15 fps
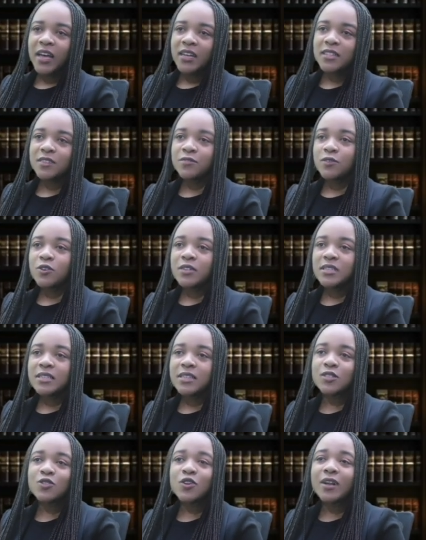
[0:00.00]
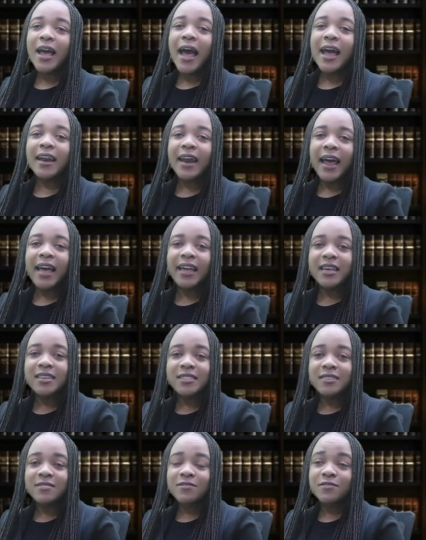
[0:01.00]
Divorce does not arise
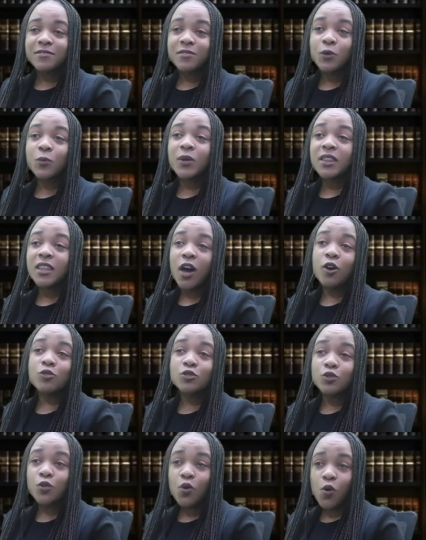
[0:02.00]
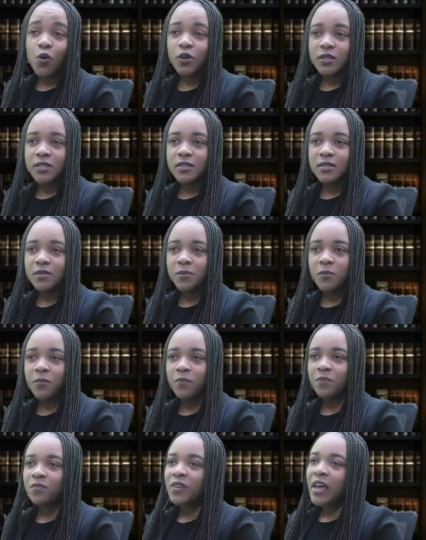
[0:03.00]
without cause.
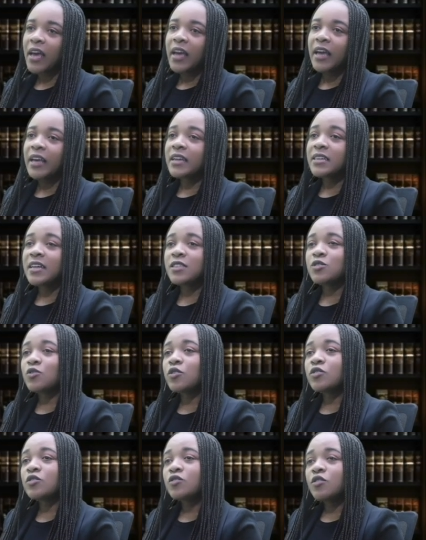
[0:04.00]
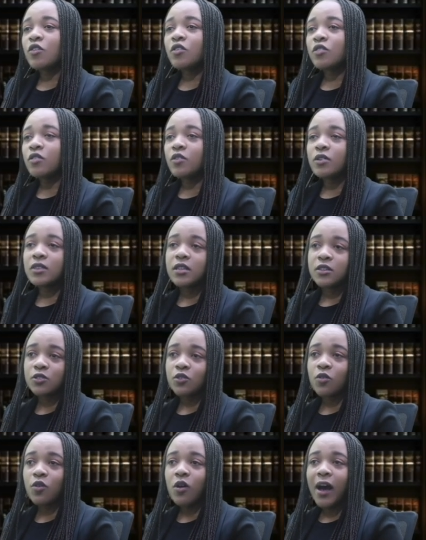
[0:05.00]
It does not knock on the
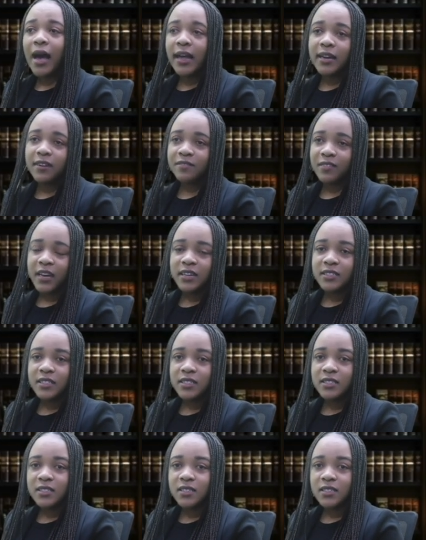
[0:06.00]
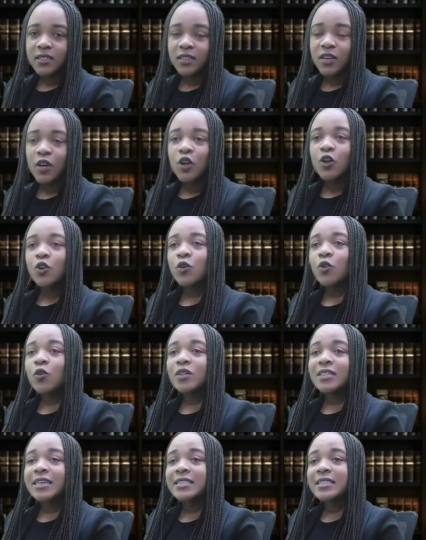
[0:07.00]
door uninvited, nor
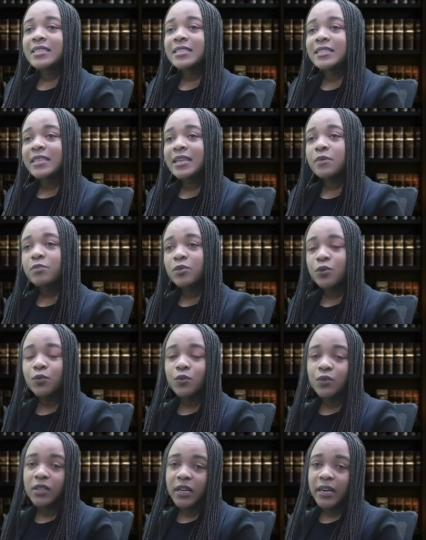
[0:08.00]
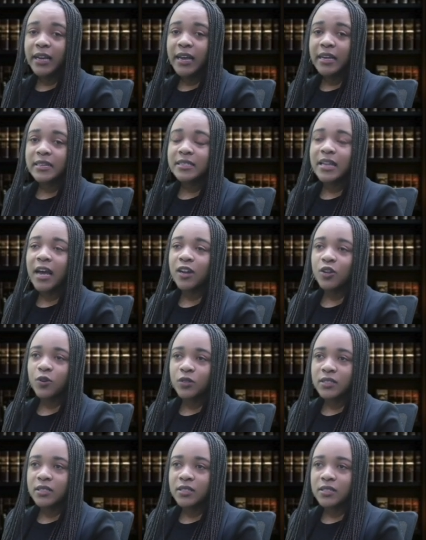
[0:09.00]
does it slip through the cracks
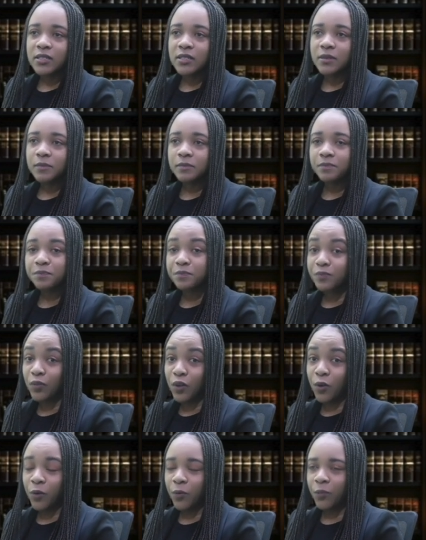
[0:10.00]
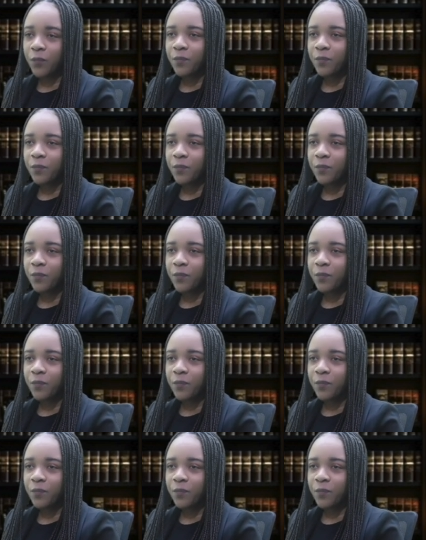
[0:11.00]
unnoticed. No.